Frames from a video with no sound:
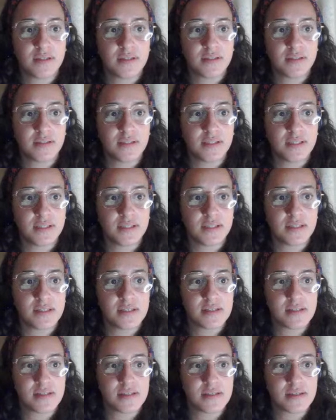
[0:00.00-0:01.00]

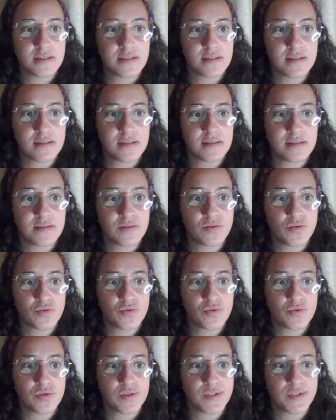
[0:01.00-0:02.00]

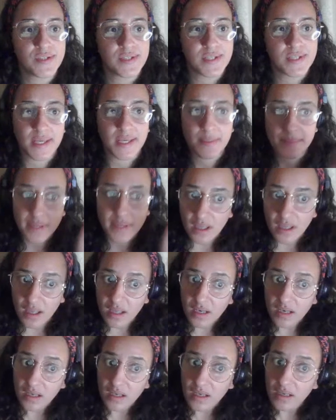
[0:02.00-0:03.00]
this the same
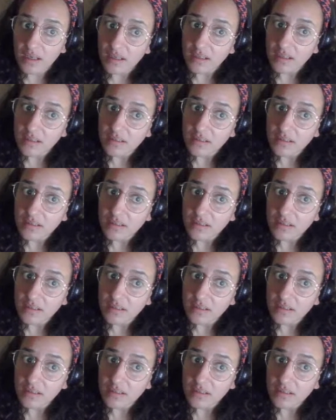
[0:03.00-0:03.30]
color